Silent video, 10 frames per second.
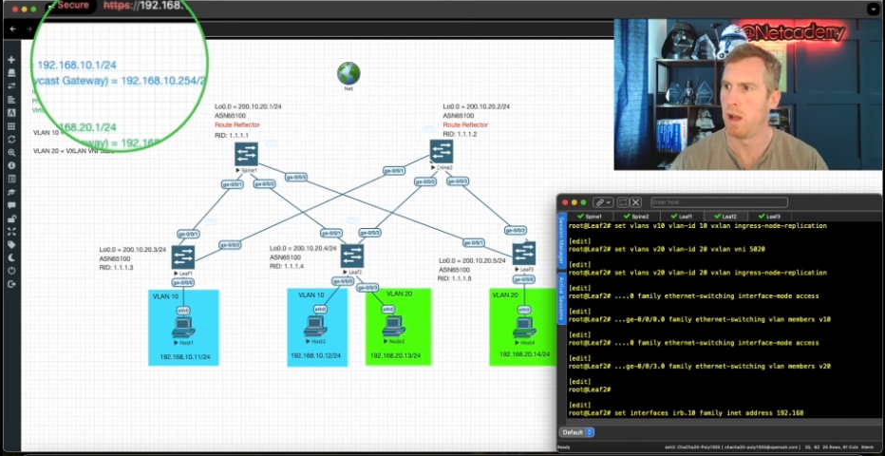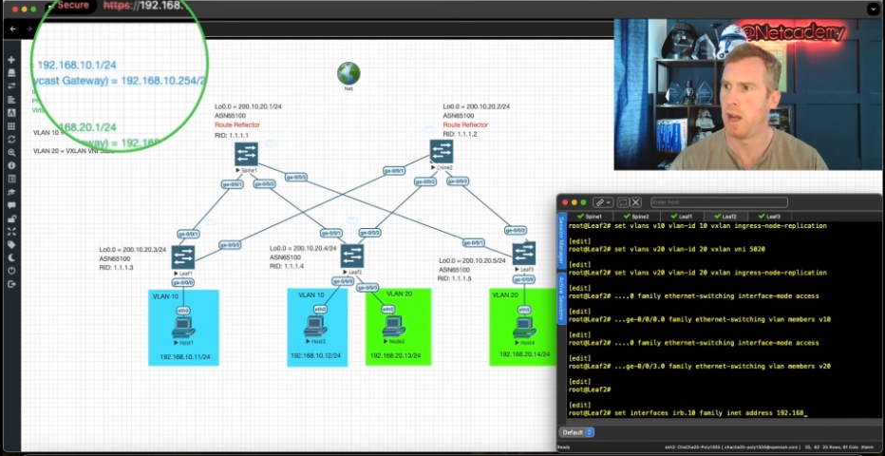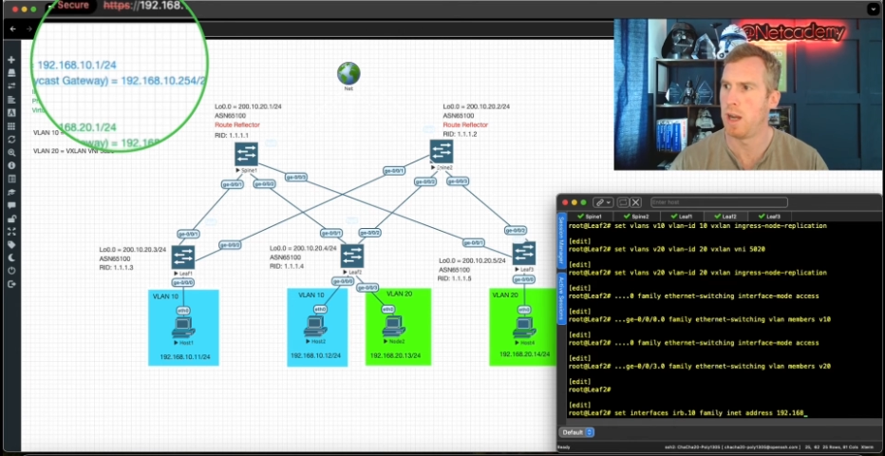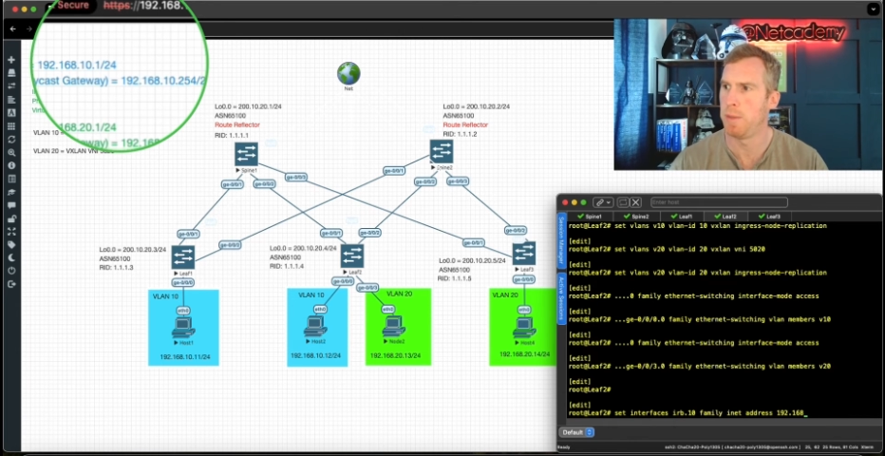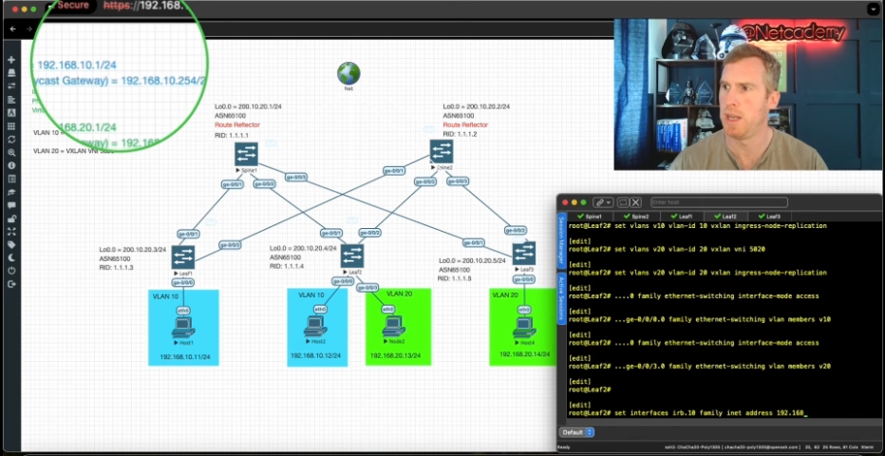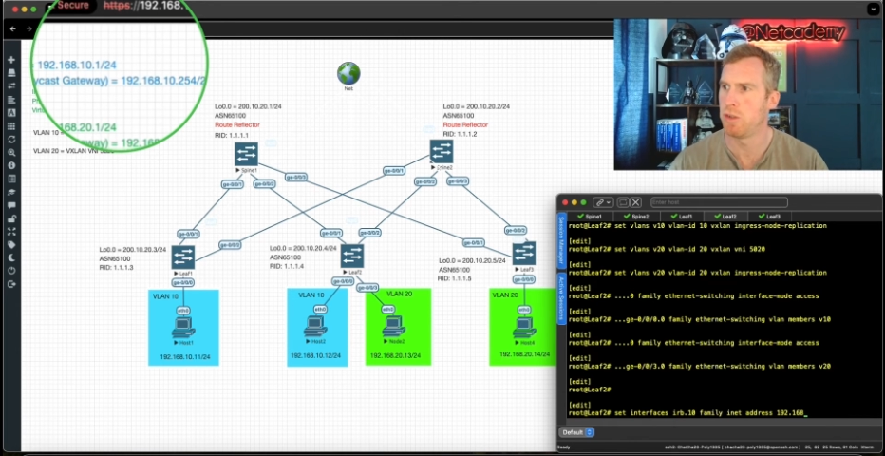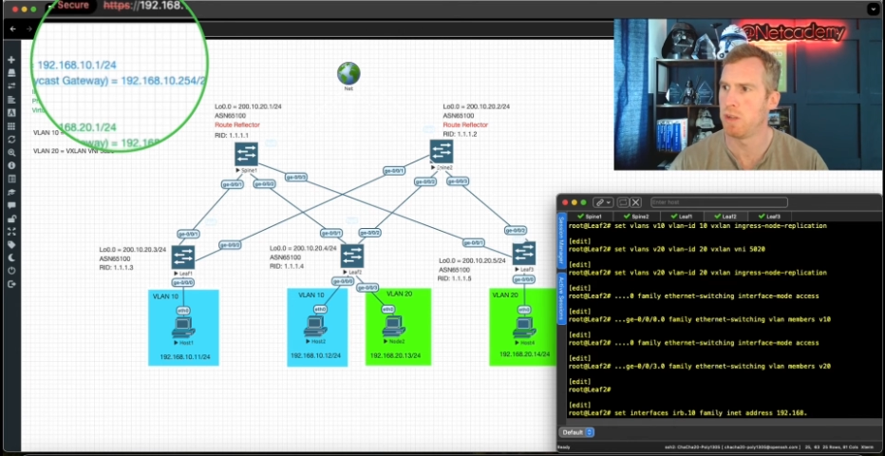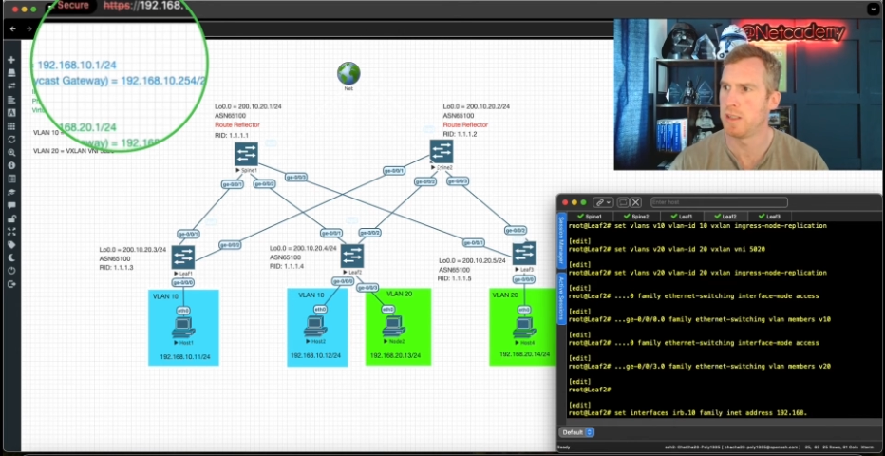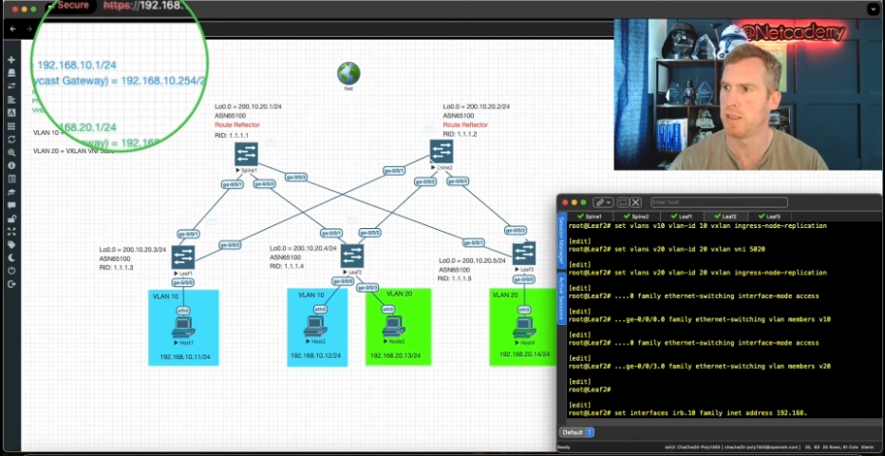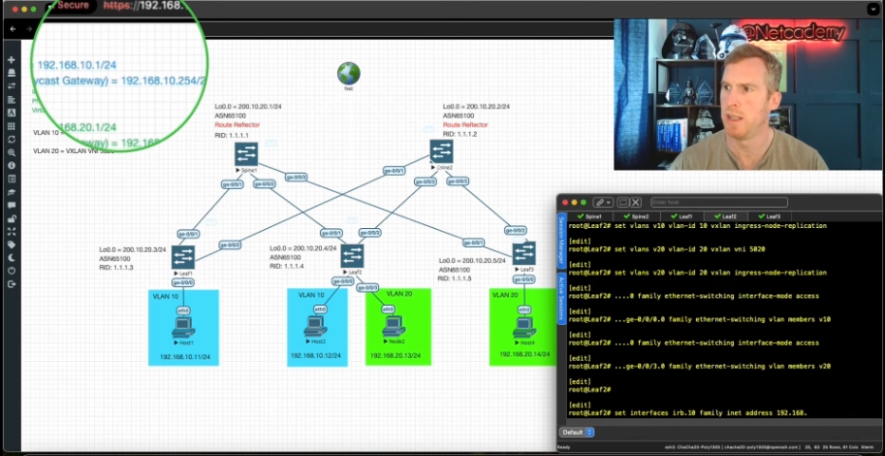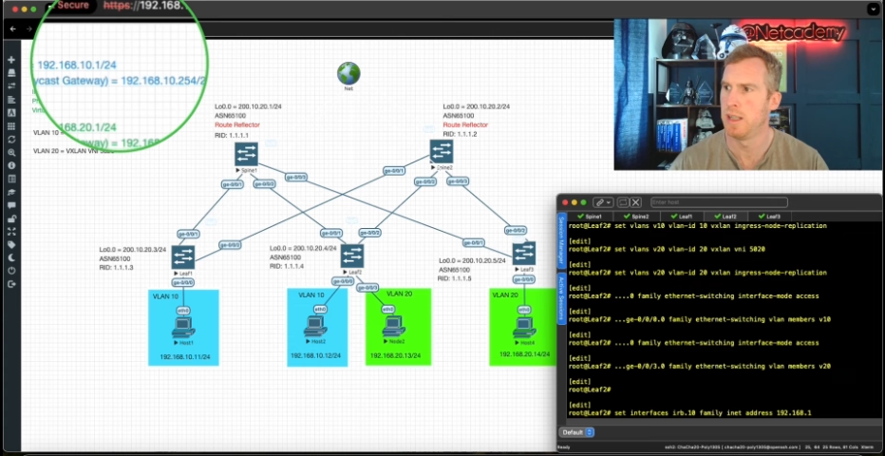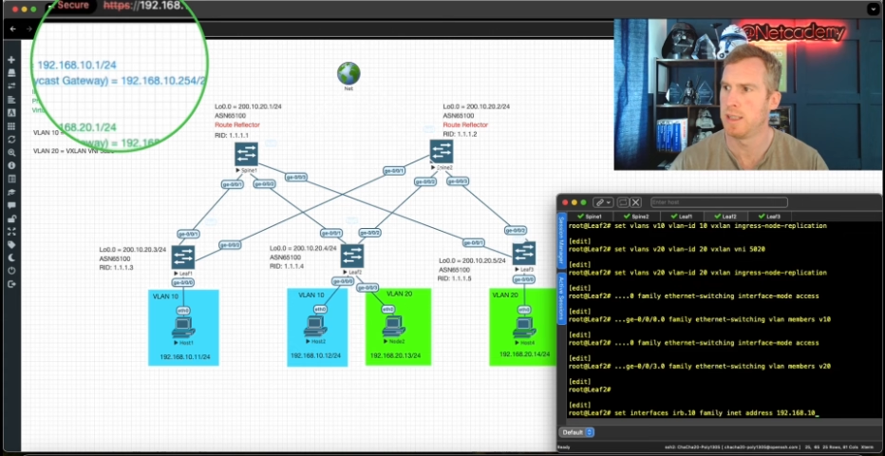IP address